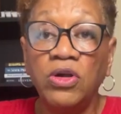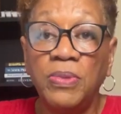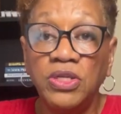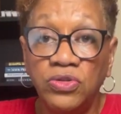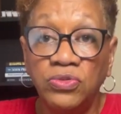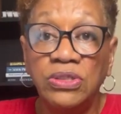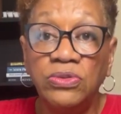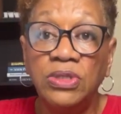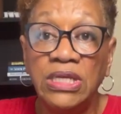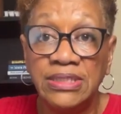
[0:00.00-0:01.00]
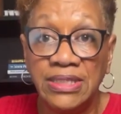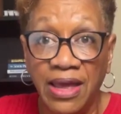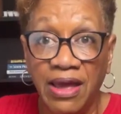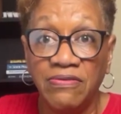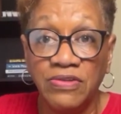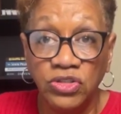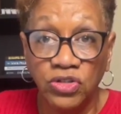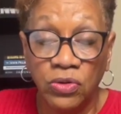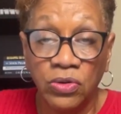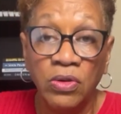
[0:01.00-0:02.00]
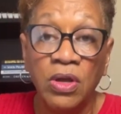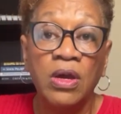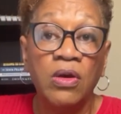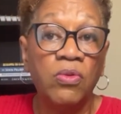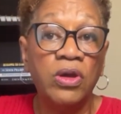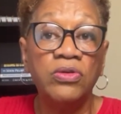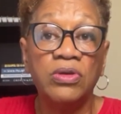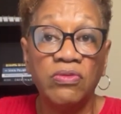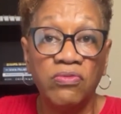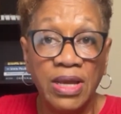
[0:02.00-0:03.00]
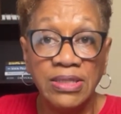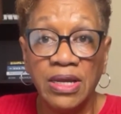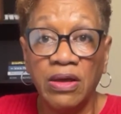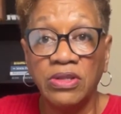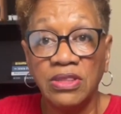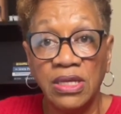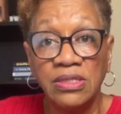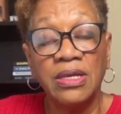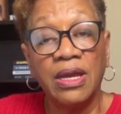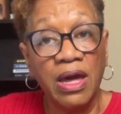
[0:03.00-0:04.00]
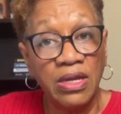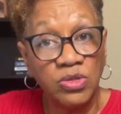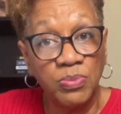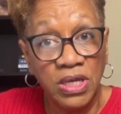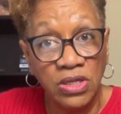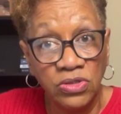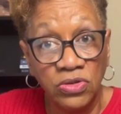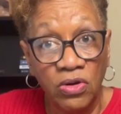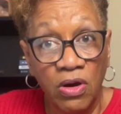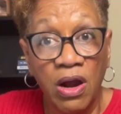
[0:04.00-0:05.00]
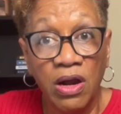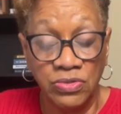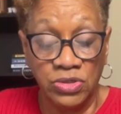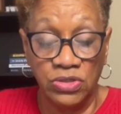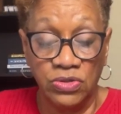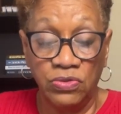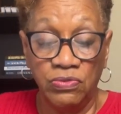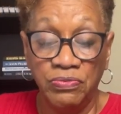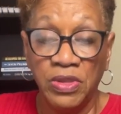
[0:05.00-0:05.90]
but you do need to have a journal where you can write down the things that God is speaking to your heart to do.